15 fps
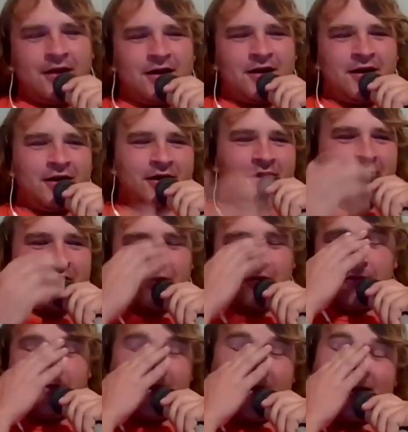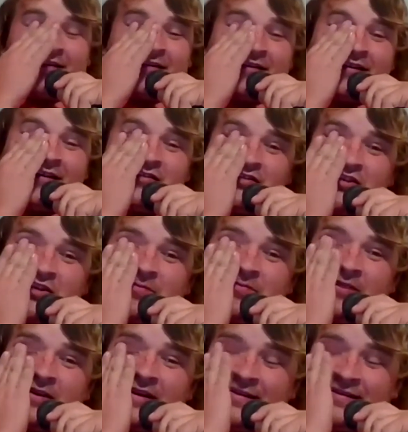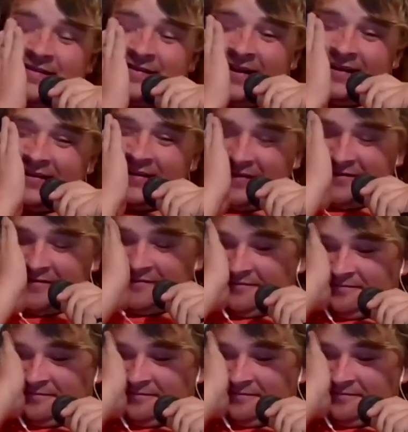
Our Fantasy GP season.